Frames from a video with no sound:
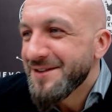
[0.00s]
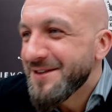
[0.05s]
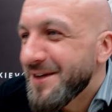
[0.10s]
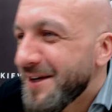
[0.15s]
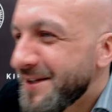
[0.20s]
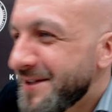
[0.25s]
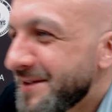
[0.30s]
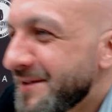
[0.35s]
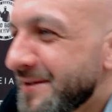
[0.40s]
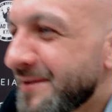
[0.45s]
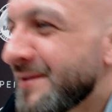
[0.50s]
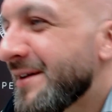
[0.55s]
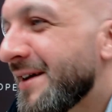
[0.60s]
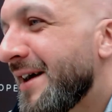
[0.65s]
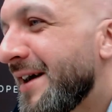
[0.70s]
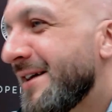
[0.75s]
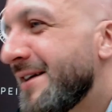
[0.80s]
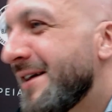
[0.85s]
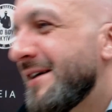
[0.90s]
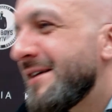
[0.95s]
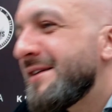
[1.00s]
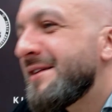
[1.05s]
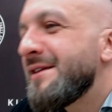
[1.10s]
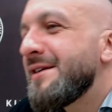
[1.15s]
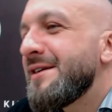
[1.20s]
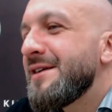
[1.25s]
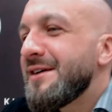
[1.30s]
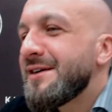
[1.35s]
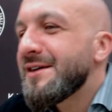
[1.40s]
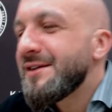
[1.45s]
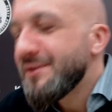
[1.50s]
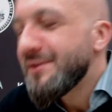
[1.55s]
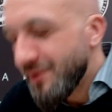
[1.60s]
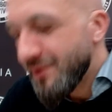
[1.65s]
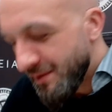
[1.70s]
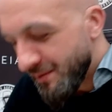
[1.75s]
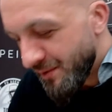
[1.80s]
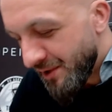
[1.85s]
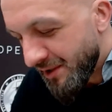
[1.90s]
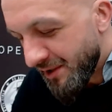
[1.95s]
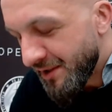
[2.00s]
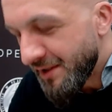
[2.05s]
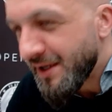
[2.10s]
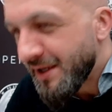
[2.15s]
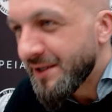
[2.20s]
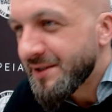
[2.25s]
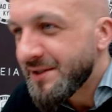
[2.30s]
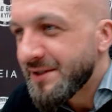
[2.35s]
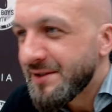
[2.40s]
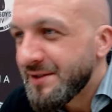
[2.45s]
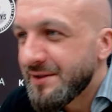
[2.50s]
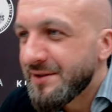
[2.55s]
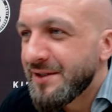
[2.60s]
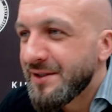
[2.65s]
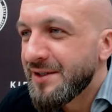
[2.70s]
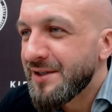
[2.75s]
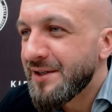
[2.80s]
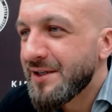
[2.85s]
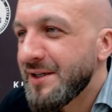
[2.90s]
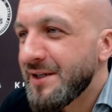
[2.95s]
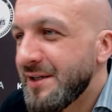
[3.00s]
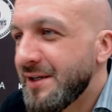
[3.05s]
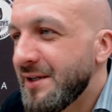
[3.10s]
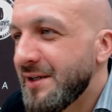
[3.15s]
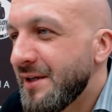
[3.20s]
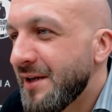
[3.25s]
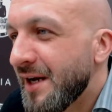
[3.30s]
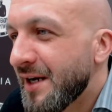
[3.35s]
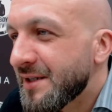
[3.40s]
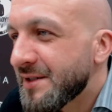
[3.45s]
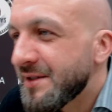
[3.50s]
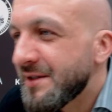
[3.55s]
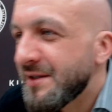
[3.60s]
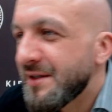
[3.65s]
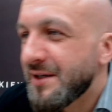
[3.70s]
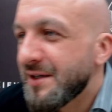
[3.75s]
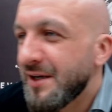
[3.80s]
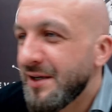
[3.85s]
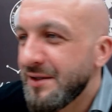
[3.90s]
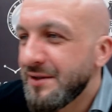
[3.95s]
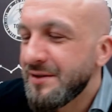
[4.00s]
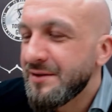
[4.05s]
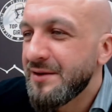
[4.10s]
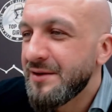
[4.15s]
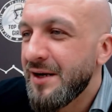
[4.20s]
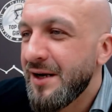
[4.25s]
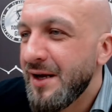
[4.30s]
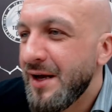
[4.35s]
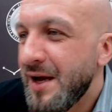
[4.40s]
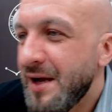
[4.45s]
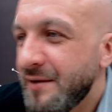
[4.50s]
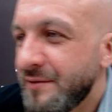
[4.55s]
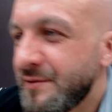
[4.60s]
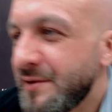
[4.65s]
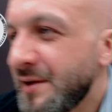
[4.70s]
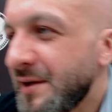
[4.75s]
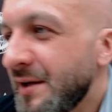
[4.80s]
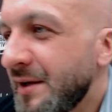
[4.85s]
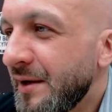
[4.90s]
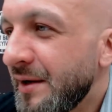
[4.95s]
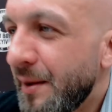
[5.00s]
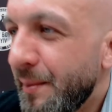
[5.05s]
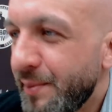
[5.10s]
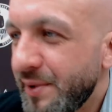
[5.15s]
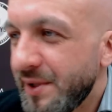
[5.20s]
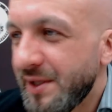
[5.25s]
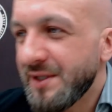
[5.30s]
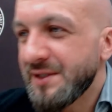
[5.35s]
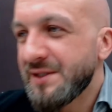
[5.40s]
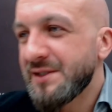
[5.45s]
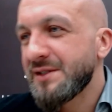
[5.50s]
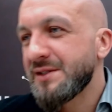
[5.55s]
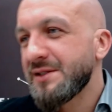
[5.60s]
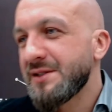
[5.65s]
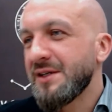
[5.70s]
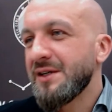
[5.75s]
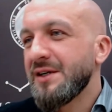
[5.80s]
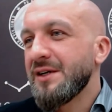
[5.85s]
I, I think you can do an American accent, like a Canadian accent, like I have, plus